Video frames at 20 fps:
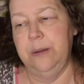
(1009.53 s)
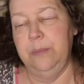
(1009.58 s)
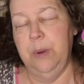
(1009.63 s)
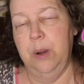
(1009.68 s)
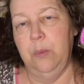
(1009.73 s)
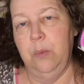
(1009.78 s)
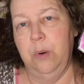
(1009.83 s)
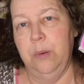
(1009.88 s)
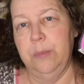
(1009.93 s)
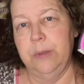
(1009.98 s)
my
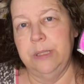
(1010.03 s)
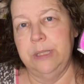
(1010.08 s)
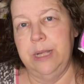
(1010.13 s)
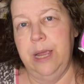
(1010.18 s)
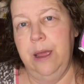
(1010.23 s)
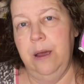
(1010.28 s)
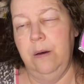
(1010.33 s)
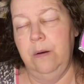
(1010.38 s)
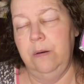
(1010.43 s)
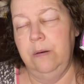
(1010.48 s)
warmers
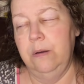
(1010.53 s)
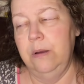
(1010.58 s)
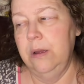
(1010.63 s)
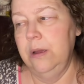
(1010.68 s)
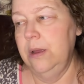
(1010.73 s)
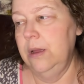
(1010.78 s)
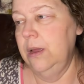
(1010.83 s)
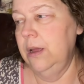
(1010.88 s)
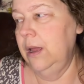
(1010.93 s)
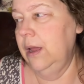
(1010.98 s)
now,
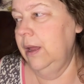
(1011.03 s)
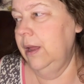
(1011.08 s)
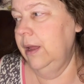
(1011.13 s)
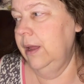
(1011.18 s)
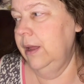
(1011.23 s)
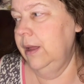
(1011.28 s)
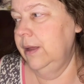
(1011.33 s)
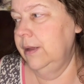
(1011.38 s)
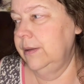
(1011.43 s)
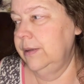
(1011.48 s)

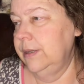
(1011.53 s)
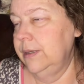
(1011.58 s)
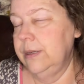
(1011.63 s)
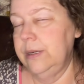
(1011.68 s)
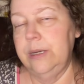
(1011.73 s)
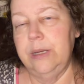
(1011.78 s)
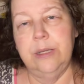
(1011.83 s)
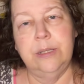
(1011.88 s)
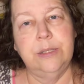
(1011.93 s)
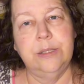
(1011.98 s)
and
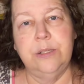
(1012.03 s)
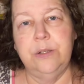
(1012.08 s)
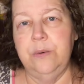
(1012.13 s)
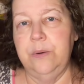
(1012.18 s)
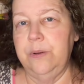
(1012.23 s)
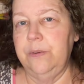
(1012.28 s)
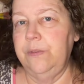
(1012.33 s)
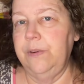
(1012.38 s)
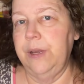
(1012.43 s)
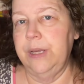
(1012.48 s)
it's
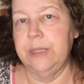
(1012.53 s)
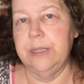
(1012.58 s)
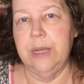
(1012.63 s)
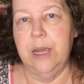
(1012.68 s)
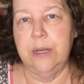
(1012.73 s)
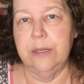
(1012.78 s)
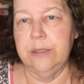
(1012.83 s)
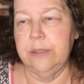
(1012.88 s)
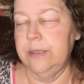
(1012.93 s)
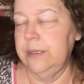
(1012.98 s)
doing
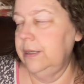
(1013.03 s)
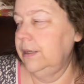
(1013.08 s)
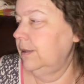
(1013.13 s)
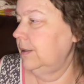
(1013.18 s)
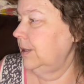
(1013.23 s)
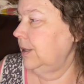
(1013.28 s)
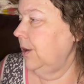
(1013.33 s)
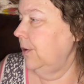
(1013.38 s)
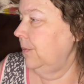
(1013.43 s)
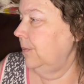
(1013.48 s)
fantastic.
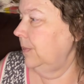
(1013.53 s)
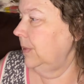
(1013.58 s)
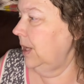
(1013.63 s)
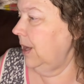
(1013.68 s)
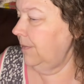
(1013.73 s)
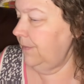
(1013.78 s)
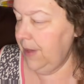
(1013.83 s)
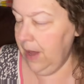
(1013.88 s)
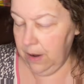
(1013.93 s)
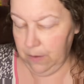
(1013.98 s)
So
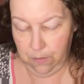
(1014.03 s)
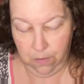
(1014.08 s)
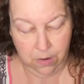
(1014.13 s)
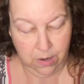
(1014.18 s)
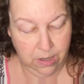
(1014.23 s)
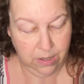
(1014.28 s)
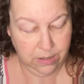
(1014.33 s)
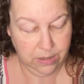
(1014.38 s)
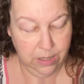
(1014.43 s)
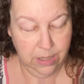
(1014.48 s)
love that
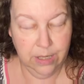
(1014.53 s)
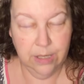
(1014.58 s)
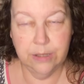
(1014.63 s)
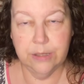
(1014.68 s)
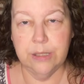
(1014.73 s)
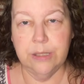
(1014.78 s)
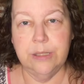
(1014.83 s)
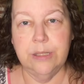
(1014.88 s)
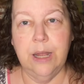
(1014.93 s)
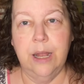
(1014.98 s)
one.
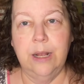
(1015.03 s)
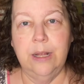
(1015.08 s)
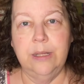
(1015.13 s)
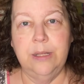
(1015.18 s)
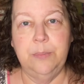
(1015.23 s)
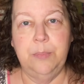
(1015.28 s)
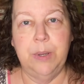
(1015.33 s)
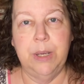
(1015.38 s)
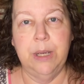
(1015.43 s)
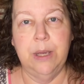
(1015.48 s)
Decided to
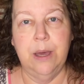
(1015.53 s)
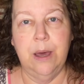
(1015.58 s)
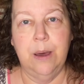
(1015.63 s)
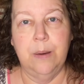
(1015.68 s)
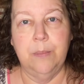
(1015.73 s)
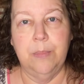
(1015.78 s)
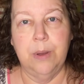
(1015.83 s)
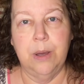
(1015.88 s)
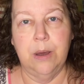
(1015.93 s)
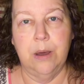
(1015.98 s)
pick
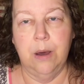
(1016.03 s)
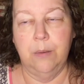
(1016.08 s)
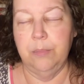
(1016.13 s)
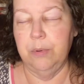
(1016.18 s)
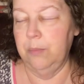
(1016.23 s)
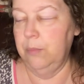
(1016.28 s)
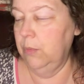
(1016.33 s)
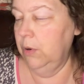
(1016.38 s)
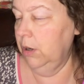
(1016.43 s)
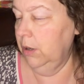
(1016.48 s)
up a couple
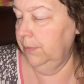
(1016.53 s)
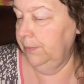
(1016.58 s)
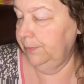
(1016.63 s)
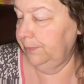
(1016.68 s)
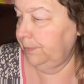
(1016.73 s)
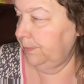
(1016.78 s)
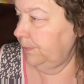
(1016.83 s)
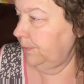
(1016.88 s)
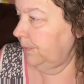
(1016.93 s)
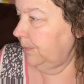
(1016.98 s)
more.
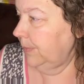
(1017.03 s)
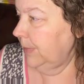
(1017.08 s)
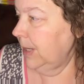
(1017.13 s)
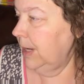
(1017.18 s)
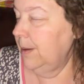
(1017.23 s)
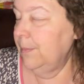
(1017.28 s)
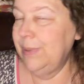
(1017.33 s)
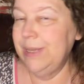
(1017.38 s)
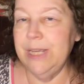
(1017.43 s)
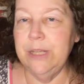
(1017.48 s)

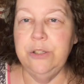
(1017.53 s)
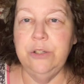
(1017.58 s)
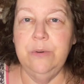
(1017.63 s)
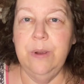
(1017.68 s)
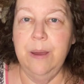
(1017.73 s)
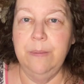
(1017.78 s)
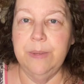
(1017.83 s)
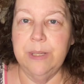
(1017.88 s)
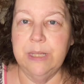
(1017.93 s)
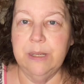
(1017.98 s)
But I do
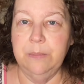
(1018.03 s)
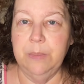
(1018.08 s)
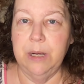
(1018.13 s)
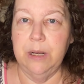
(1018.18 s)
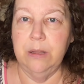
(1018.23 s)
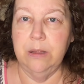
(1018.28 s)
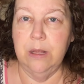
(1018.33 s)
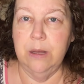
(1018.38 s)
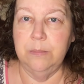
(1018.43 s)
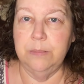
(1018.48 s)
have this in my
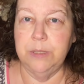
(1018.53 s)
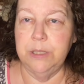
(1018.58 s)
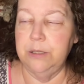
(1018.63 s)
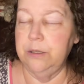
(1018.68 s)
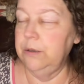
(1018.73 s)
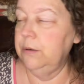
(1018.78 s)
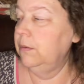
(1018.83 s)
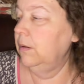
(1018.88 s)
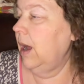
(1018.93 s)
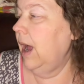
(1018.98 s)
club
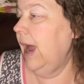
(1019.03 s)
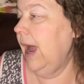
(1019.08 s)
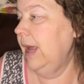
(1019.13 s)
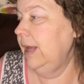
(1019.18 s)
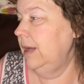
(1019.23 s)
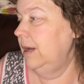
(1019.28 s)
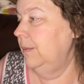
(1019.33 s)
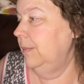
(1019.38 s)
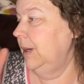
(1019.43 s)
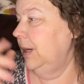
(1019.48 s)
too. I had
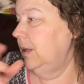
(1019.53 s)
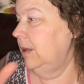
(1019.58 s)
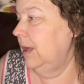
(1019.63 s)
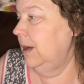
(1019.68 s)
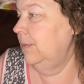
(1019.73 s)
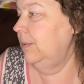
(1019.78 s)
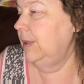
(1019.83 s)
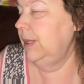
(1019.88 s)
it in my club when